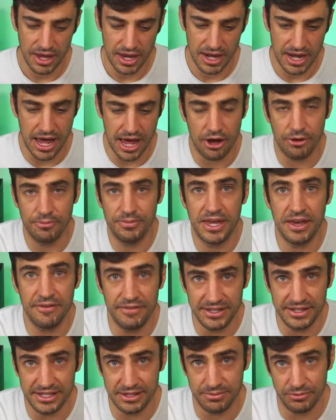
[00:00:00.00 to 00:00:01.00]
Now, I'm
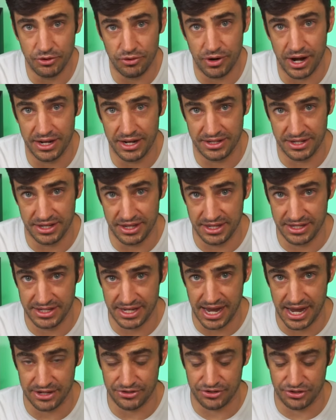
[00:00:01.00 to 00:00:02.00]
giving some credit to these
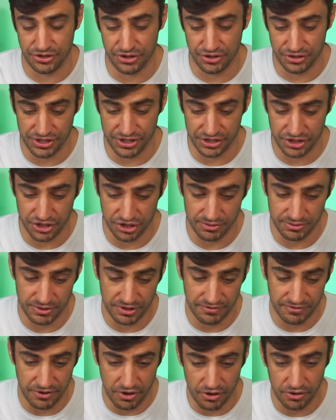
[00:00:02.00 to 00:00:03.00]
tax returns in terms
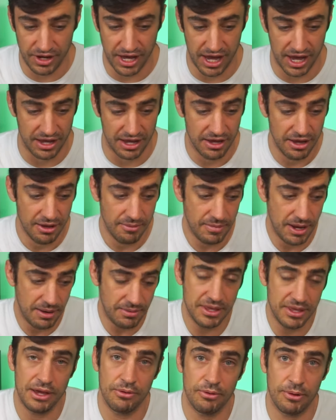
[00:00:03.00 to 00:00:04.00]
of okay,
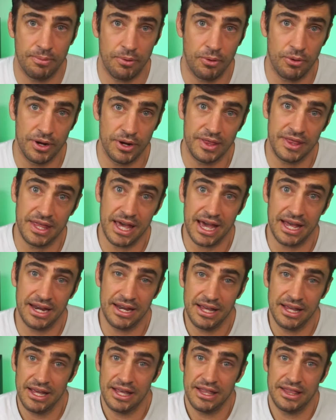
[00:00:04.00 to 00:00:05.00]
maybe they reported
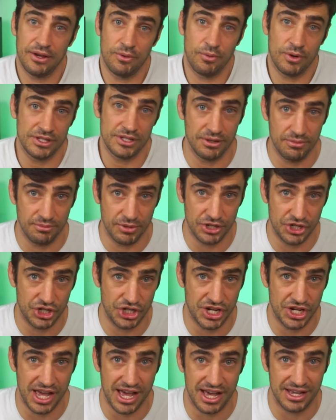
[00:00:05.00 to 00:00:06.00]
that there wasn't
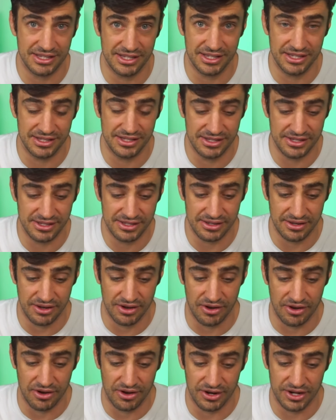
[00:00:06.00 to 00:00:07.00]
much taxes
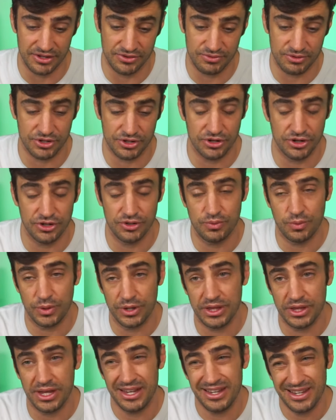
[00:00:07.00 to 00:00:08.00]
on his returns
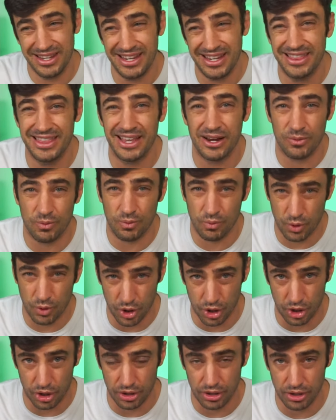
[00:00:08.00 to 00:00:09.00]
when indeed there
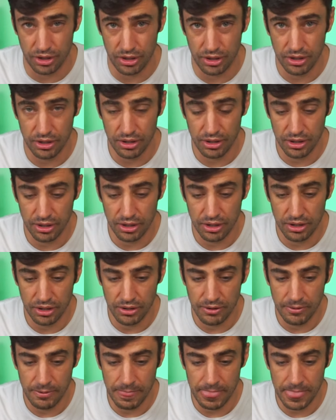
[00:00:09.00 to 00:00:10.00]
were.
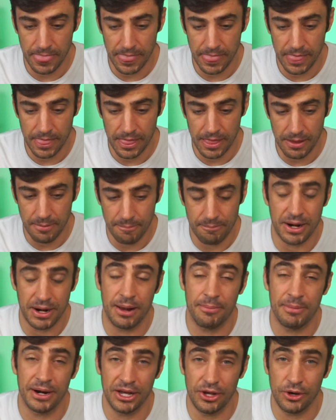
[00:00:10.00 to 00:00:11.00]
But
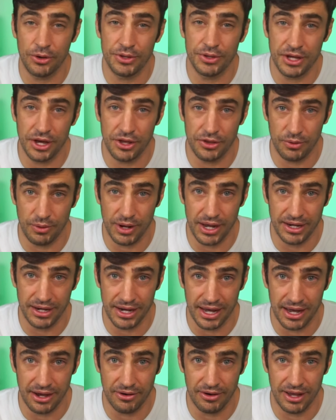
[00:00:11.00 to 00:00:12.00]
I'm going to go the other way
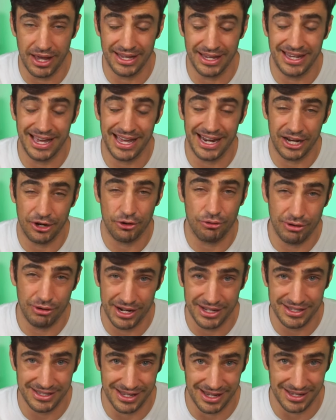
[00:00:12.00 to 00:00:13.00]
now and kind of
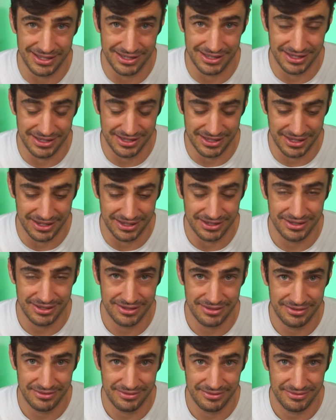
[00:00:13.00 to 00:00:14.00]
criticize these
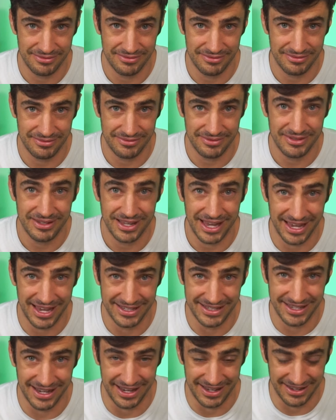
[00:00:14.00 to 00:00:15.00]
things.
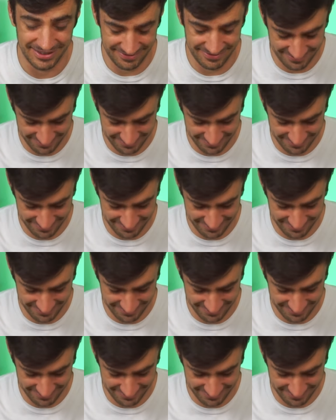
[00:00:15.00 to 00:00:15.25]
Hang tight.